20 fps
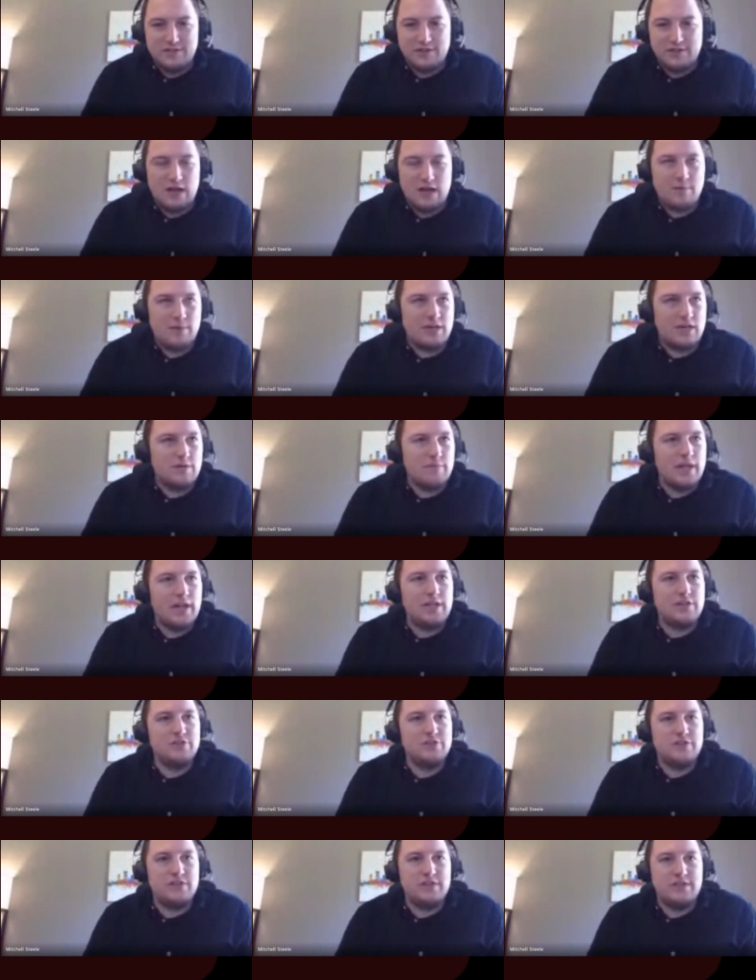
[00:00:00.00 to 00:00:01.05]
or how am i going to
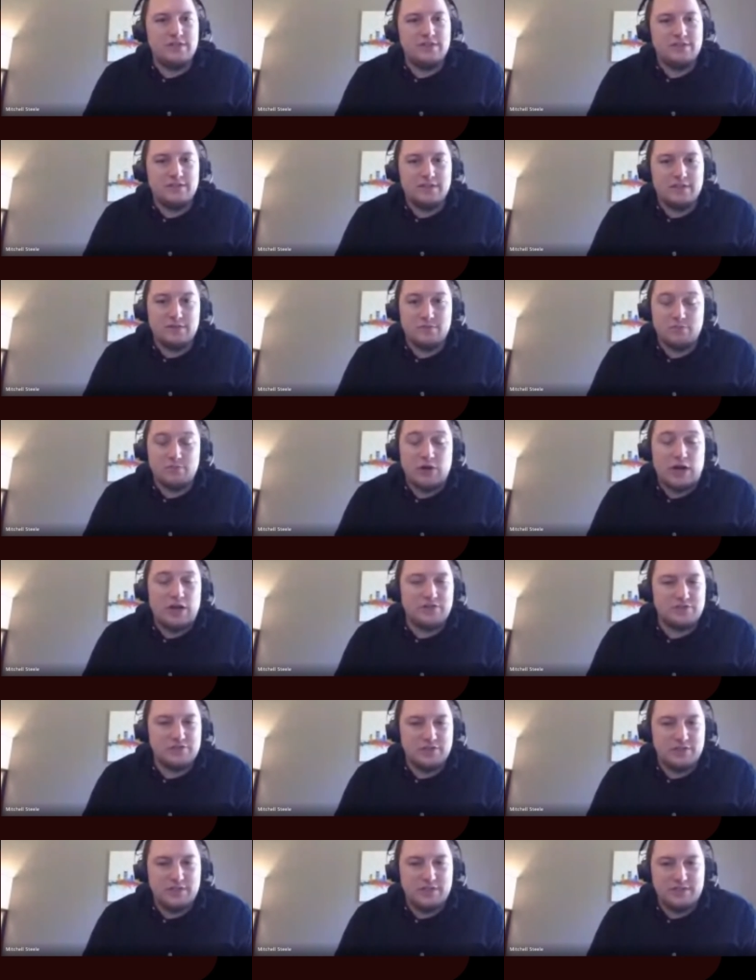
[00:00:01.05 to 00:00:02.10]
manage the this
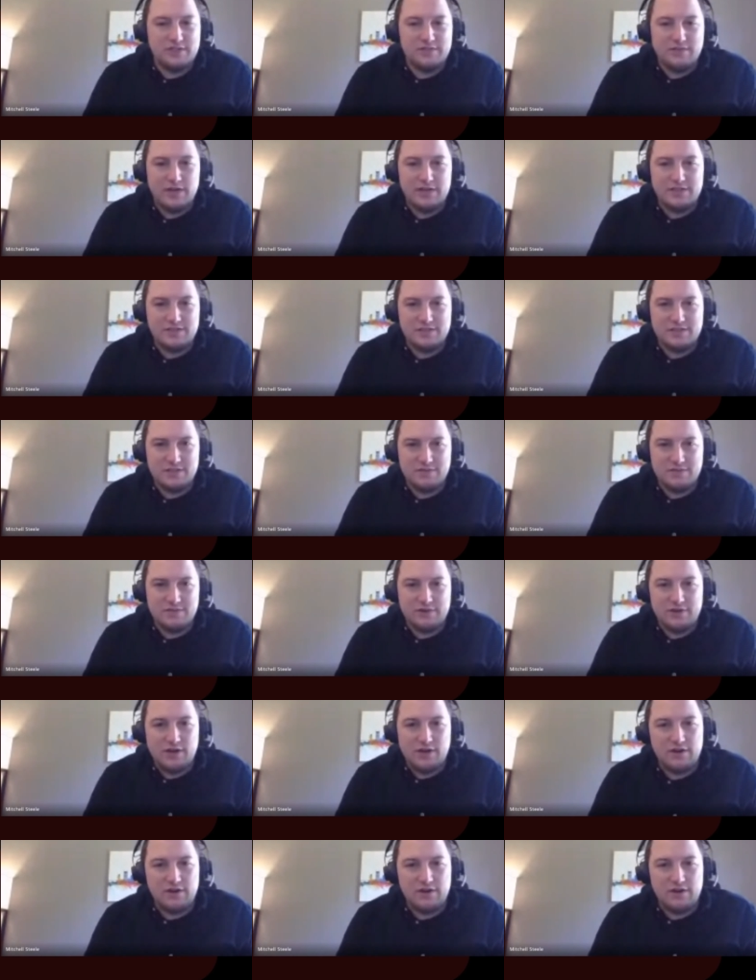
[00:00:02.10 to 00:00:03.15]
browsers on these devices if they're
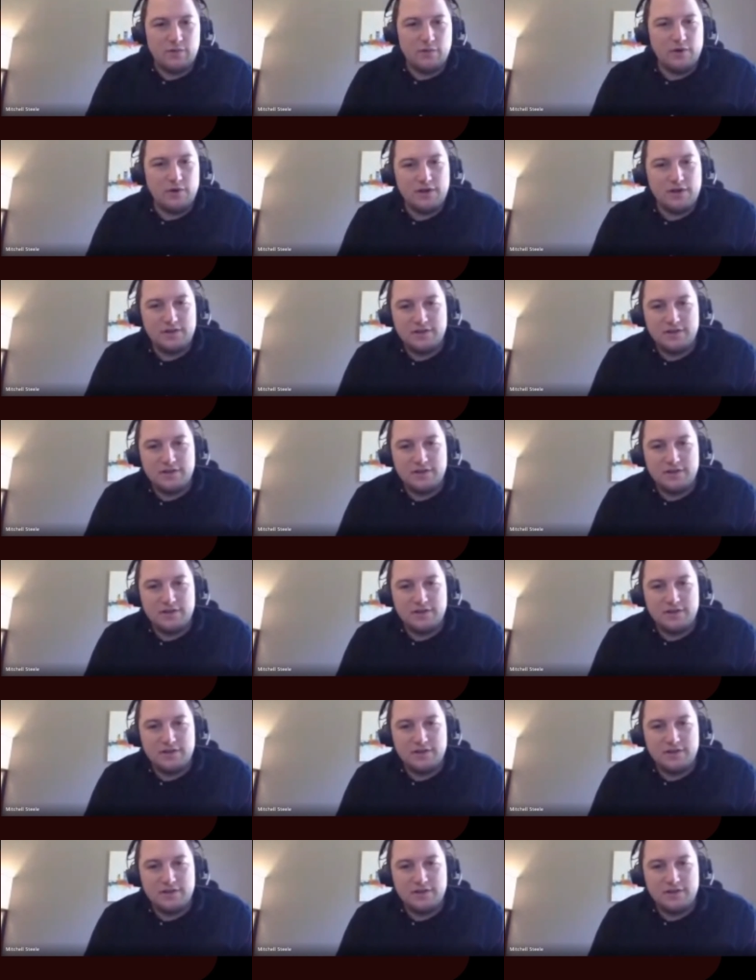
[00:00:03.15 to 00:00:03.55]
not on network